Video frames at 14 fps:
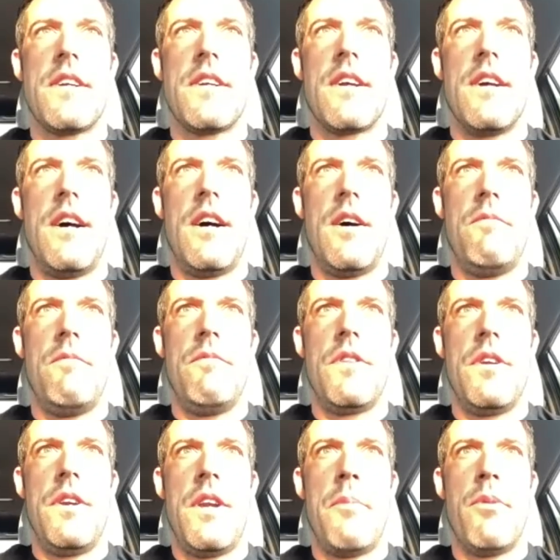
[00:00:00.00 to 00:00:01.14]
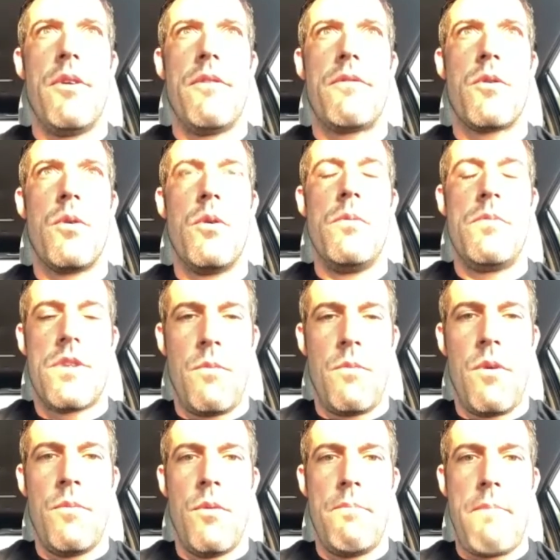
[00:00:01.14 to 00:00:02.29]
The number of groups
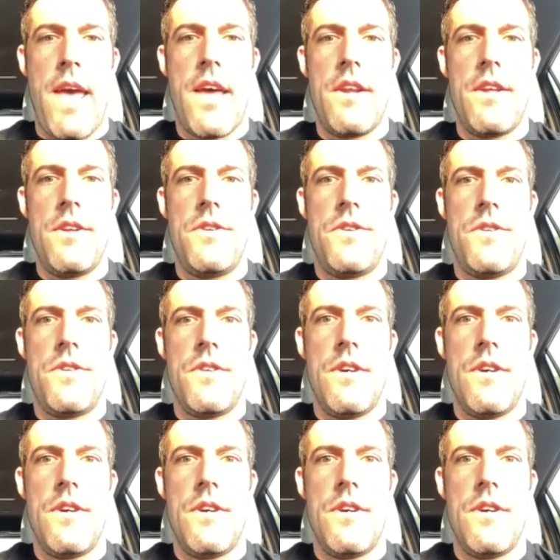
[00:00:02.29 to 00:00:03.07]
someone will manage.